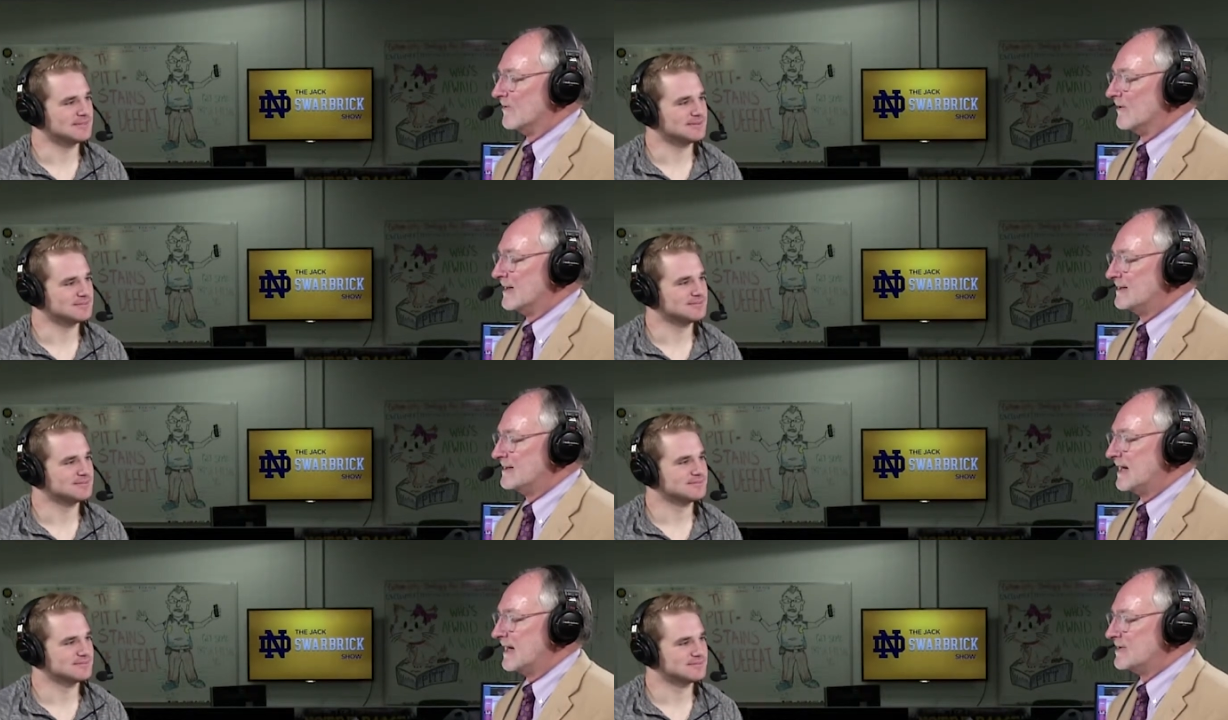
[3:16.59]
Speaker 1: a
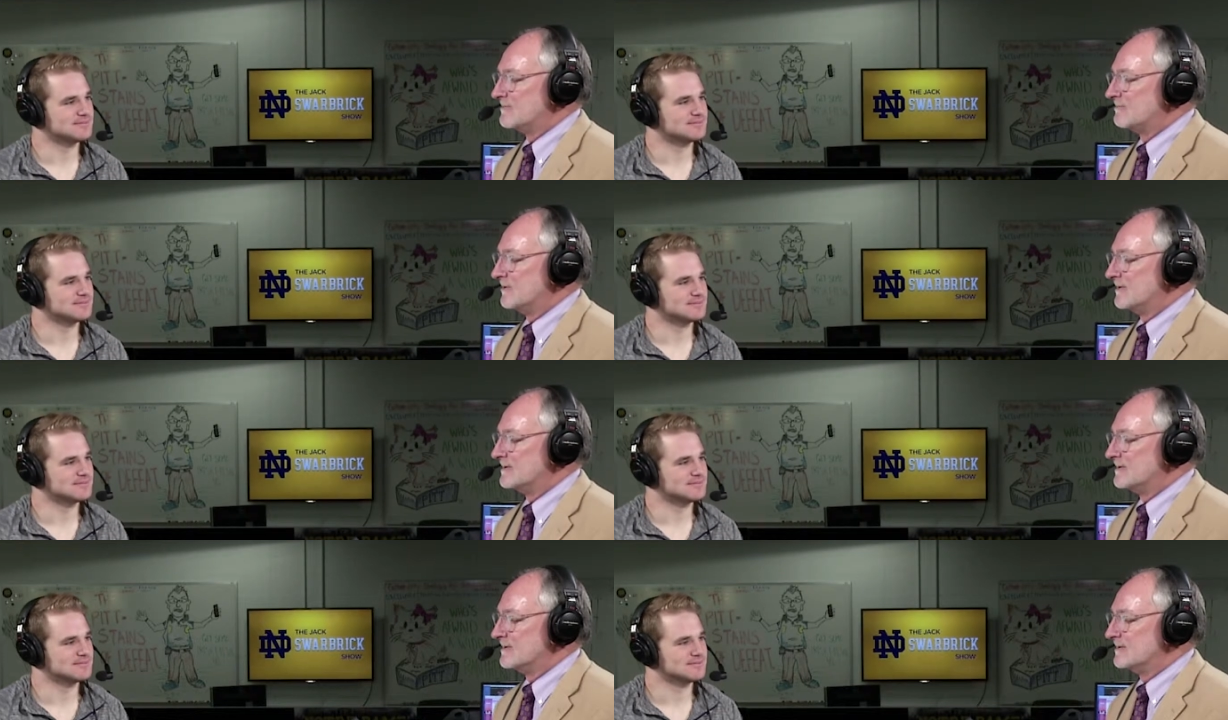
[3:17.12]
great catch,
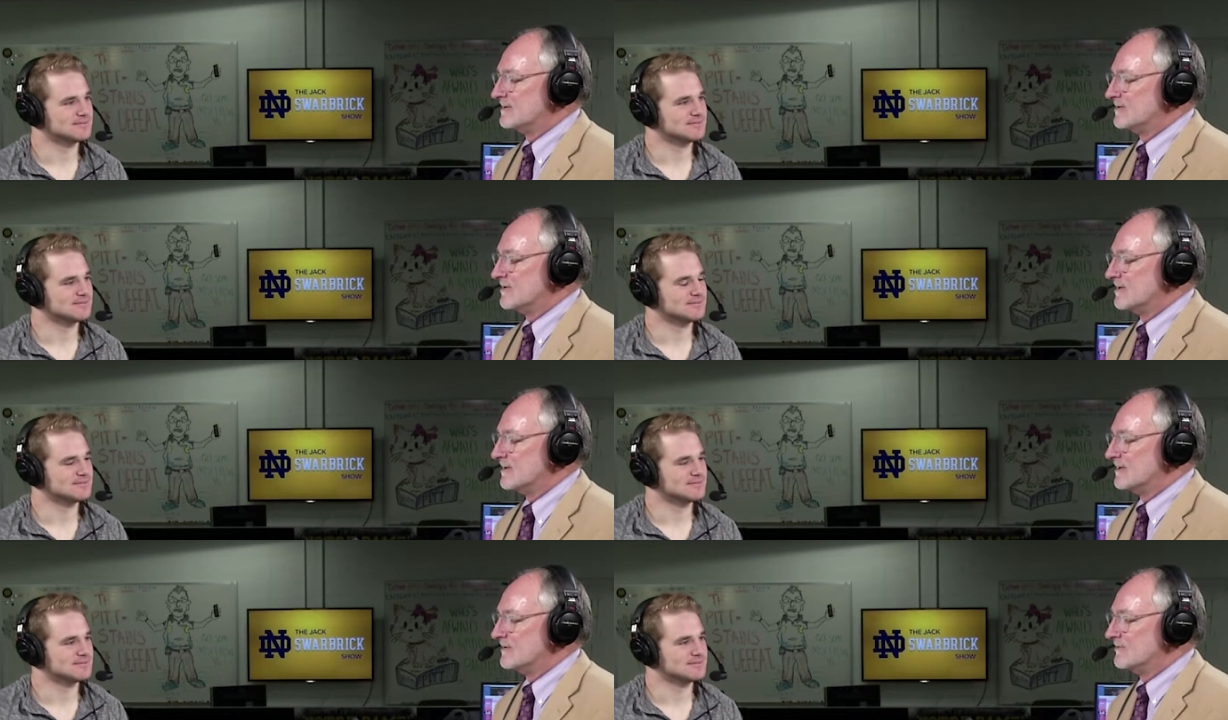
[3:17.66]
but uh,
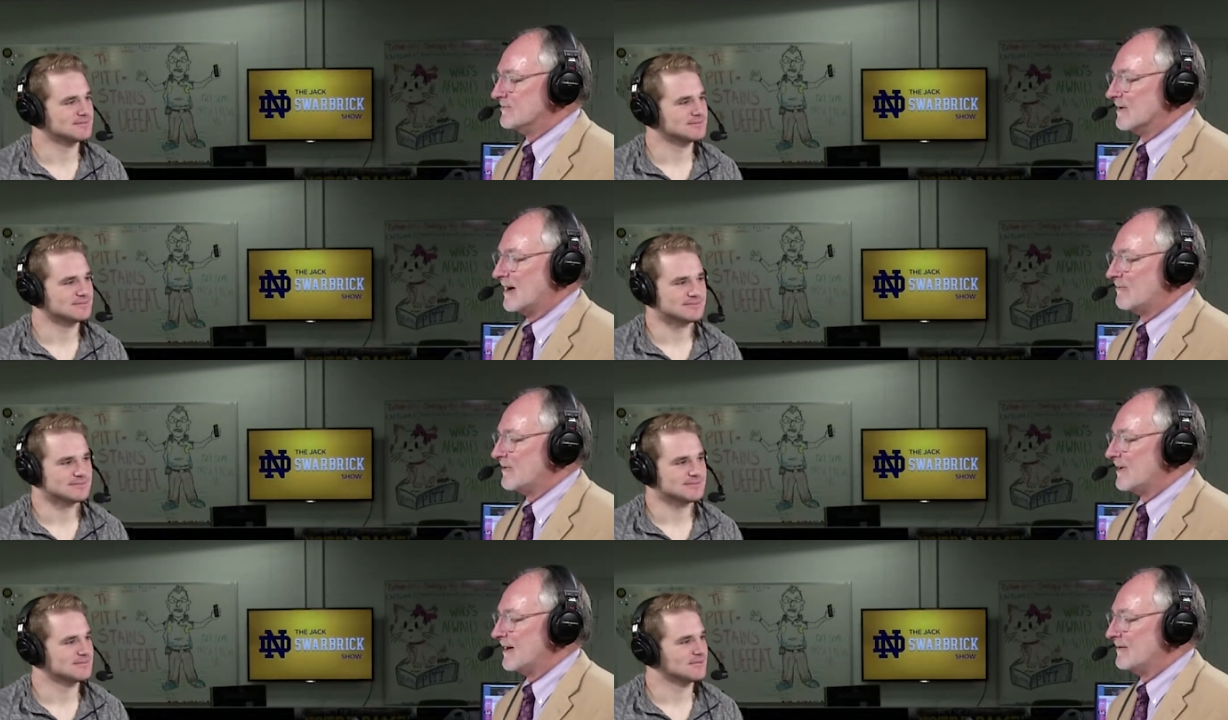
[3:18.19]
Deshaun
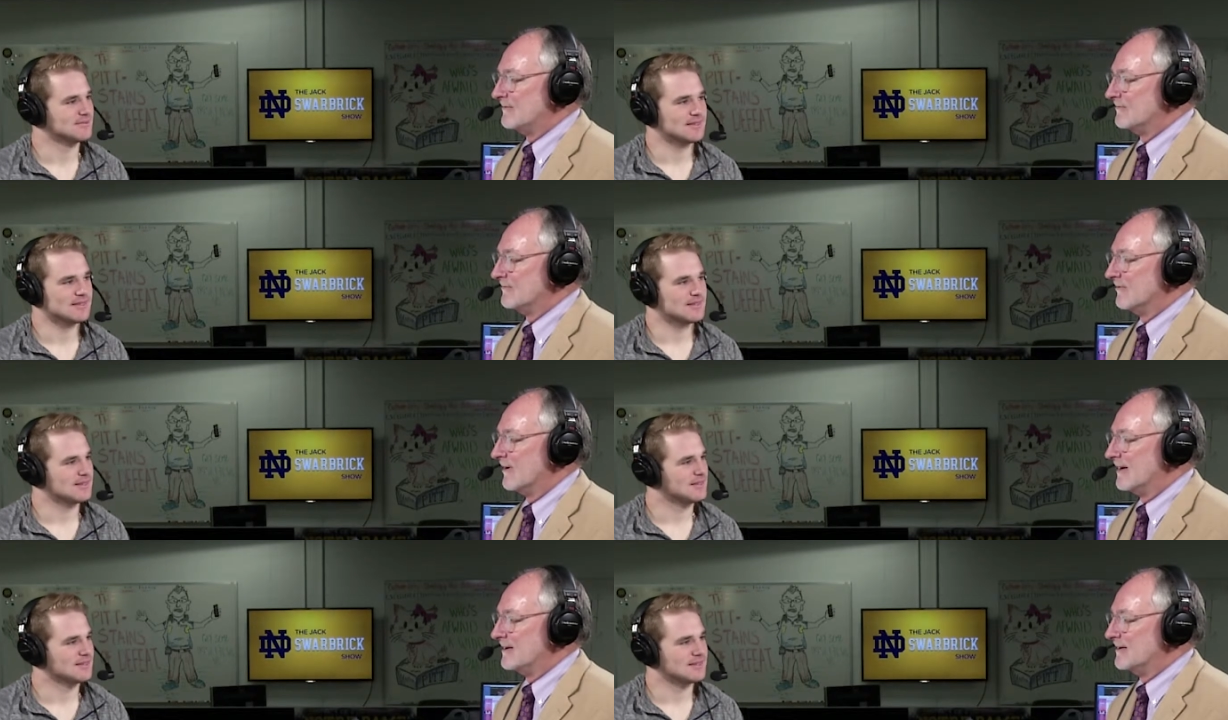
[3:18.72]
dropped that
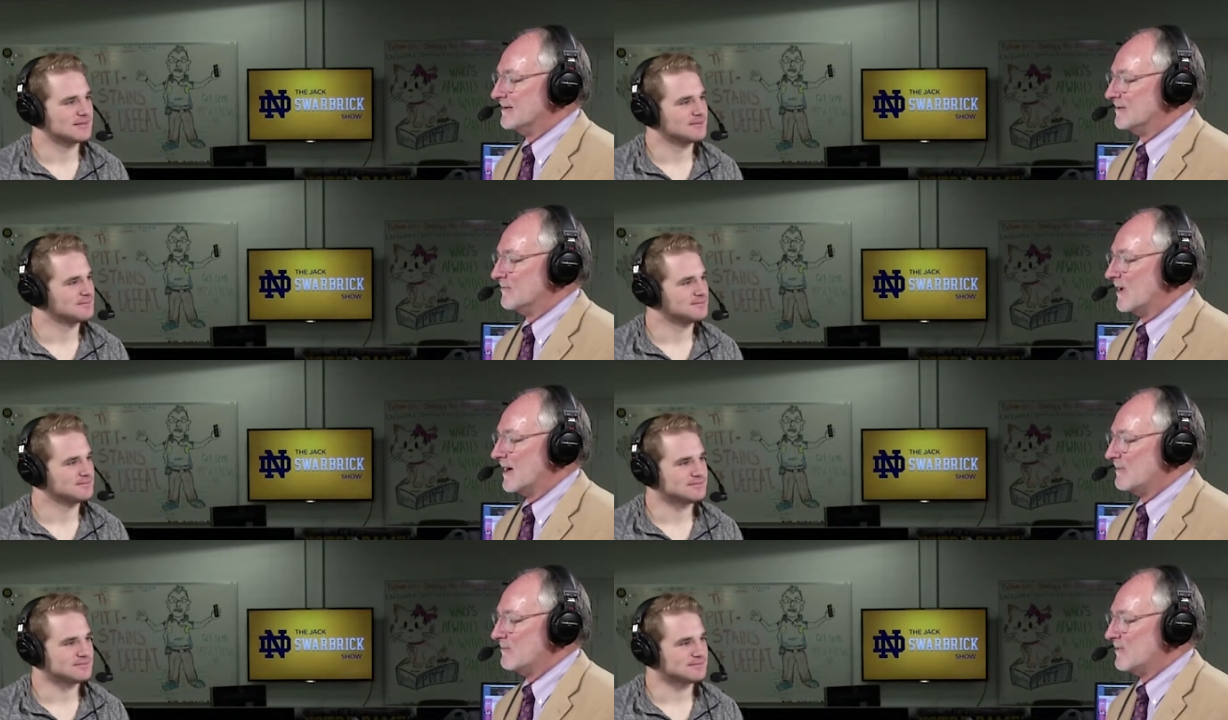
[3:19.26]
right in the
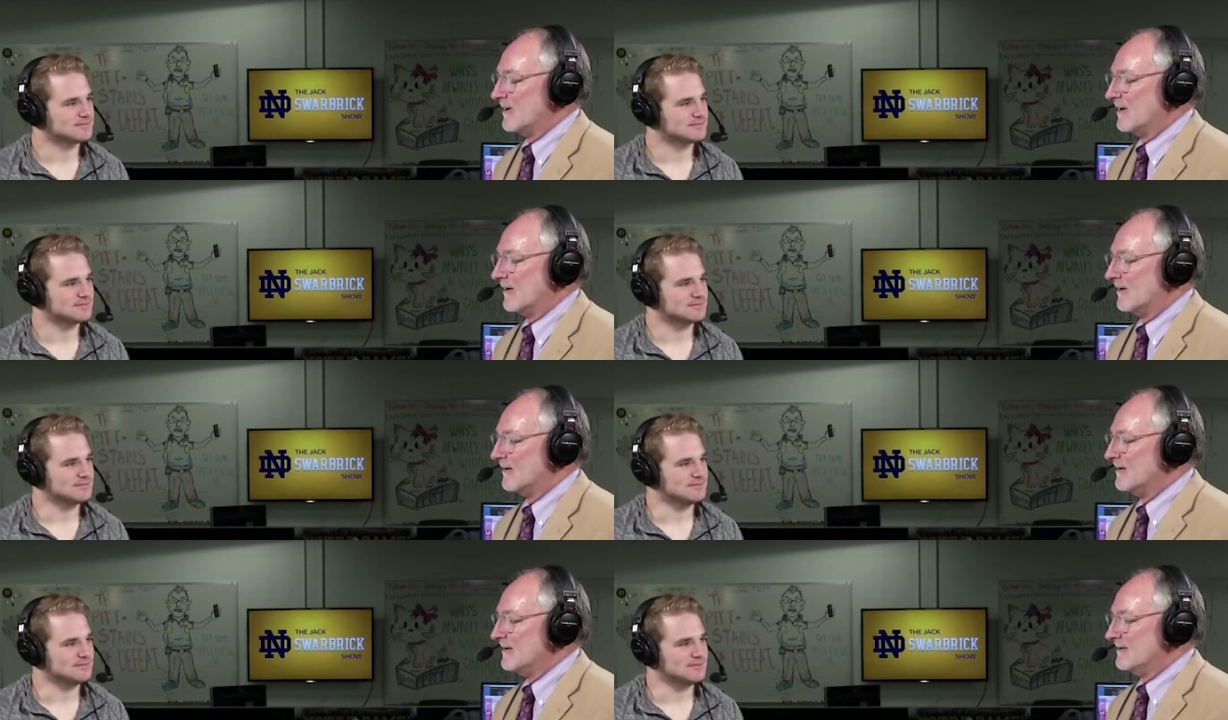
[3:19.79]
pipe
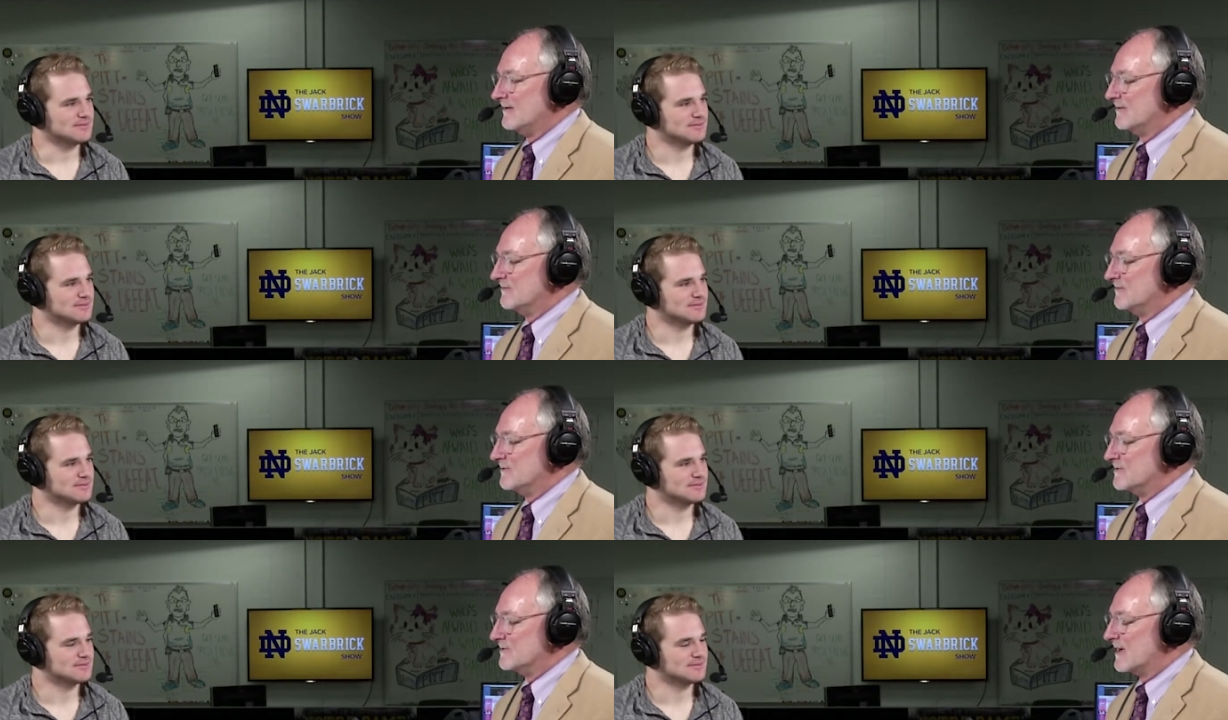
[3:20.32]
there.
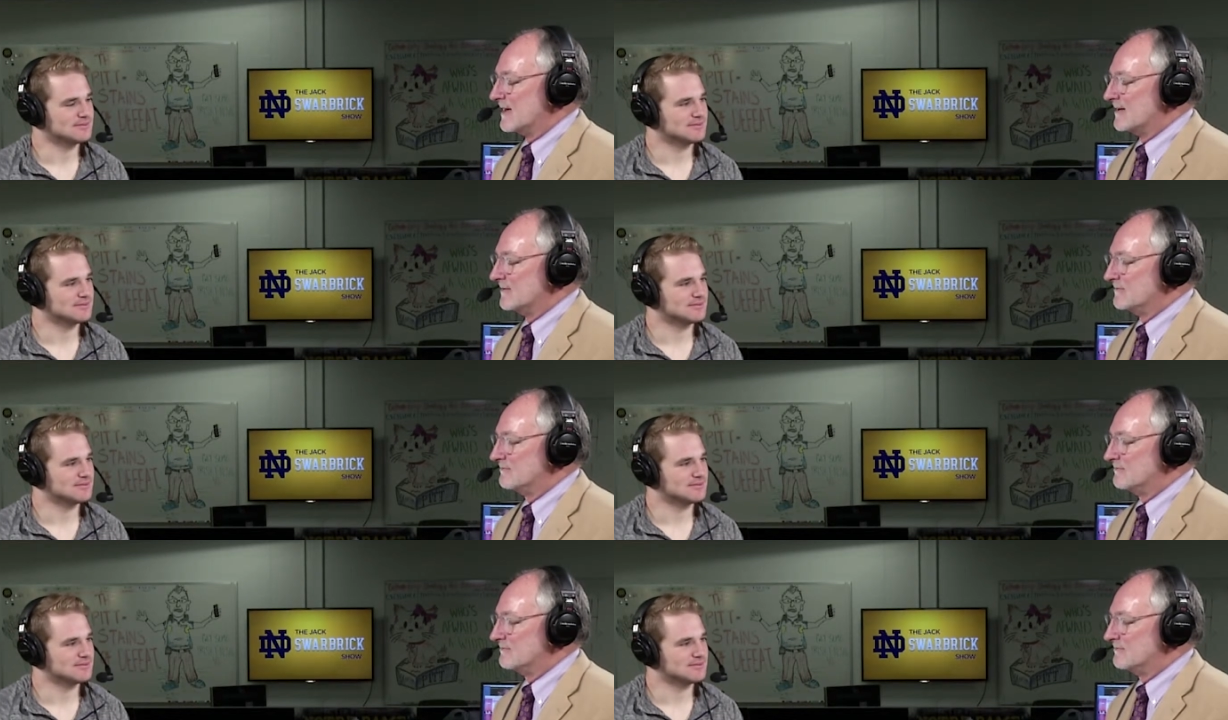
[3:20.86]
there. there. was about a